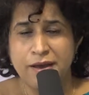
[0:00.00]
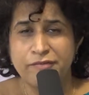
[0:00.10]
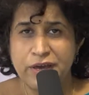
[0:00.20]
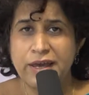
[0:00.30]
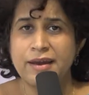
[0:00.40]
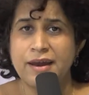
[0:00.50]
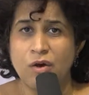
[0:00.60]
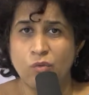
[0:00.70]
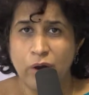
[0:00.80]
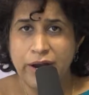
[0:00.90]
we can
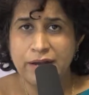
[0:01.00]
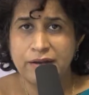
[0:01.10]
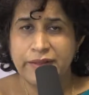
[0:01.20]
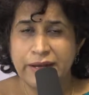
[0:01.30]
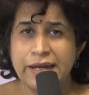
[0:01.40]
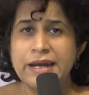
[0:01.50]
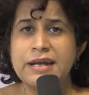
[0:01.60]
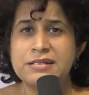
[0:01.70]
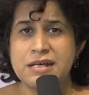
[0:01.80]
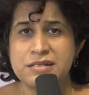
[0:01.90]
avoid the kidney
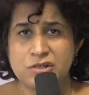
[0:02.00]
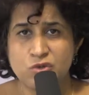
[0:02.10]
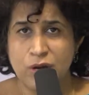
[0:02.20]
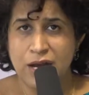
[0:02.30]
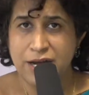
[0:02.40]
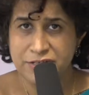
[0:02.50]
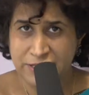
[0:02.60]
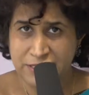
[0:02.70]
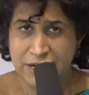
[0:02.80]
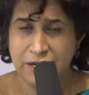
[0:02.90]
diseases to a large
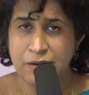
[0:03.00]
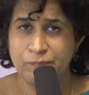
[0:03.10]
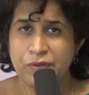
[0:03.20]
extent.